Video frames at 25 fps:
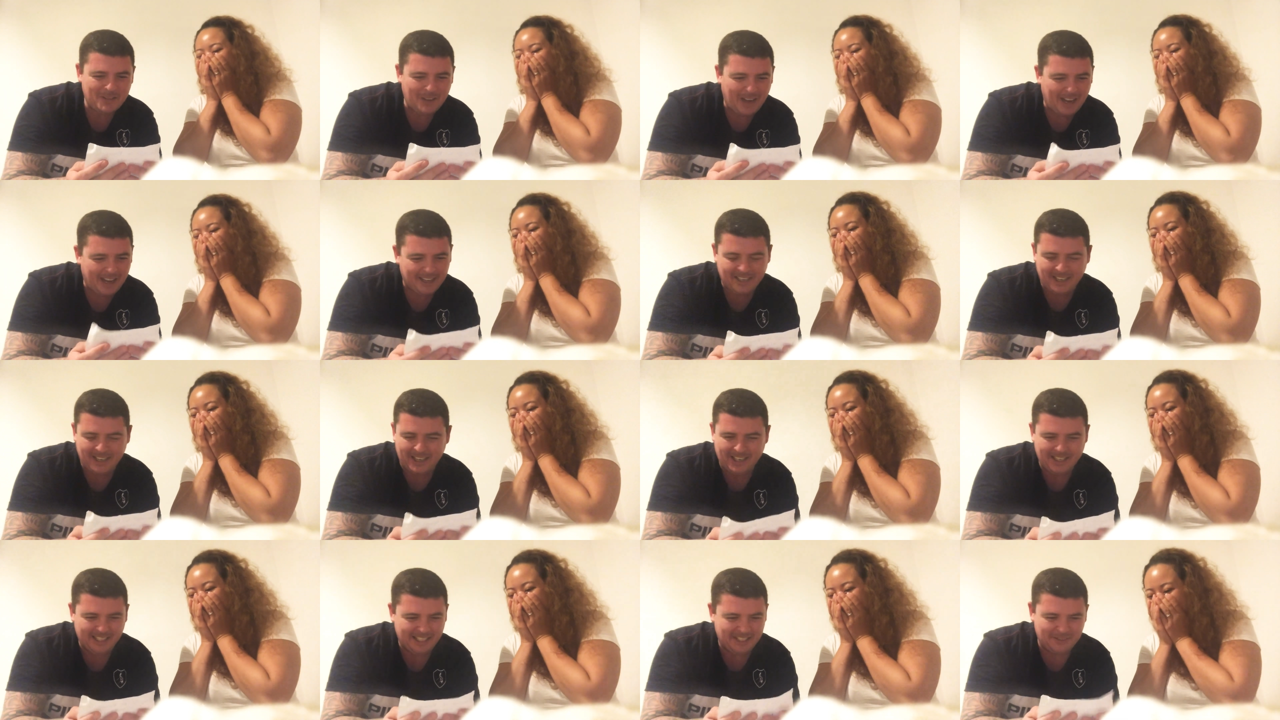Speaker 1: ni
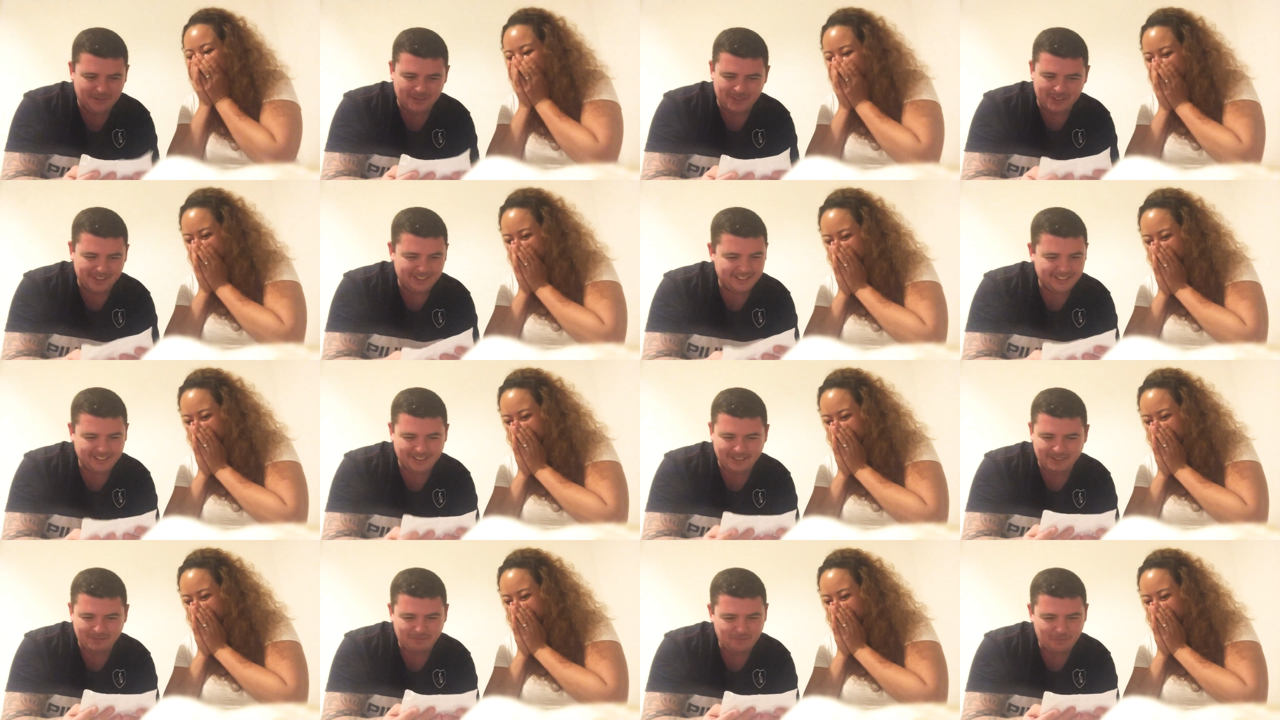Aka even
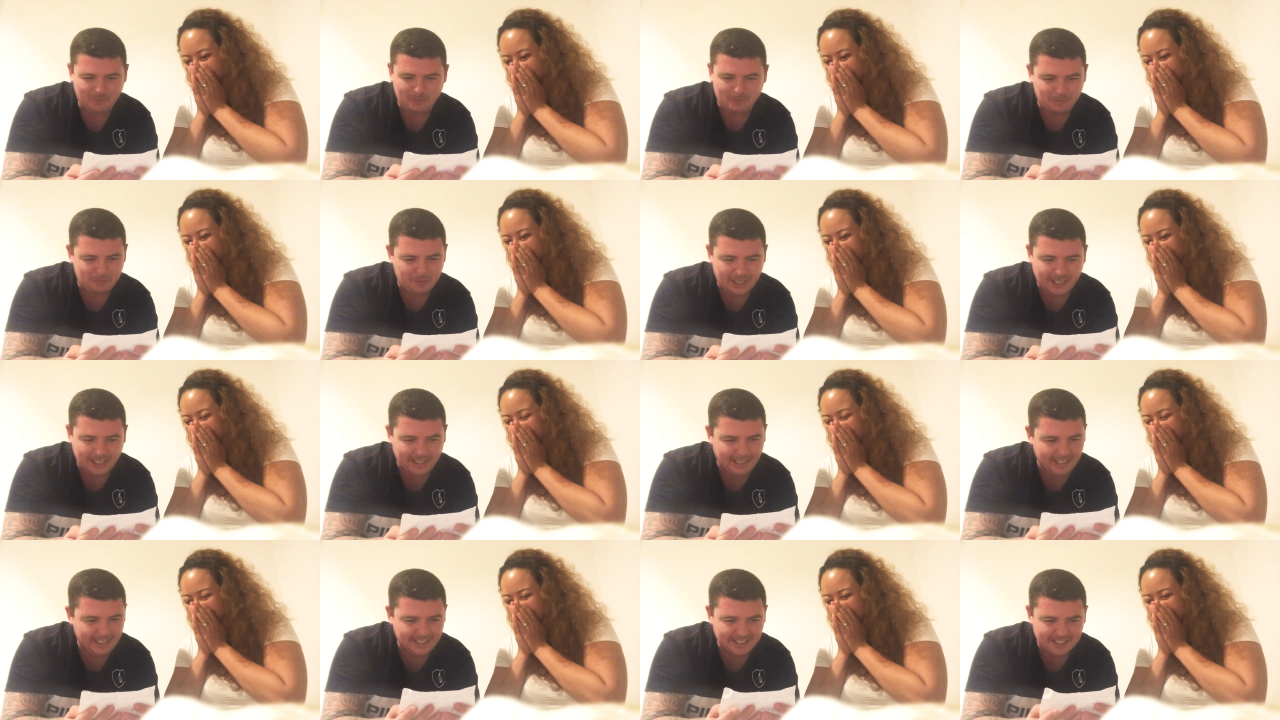
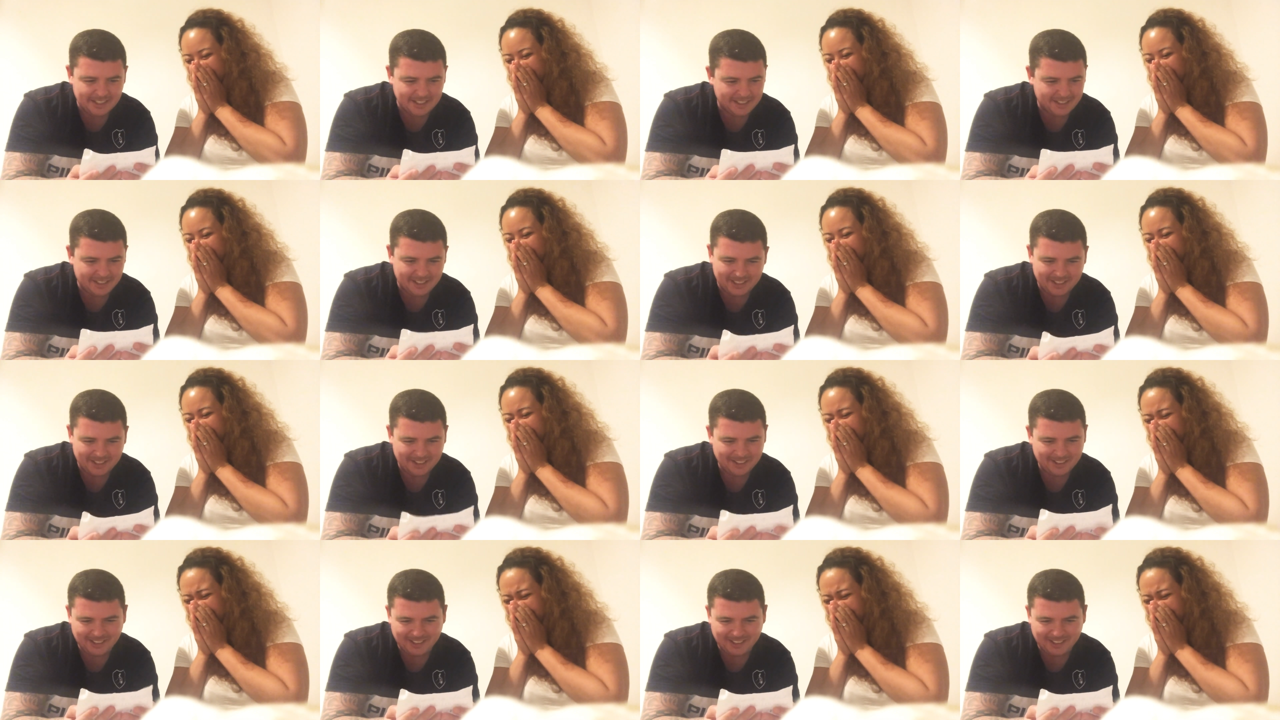begin to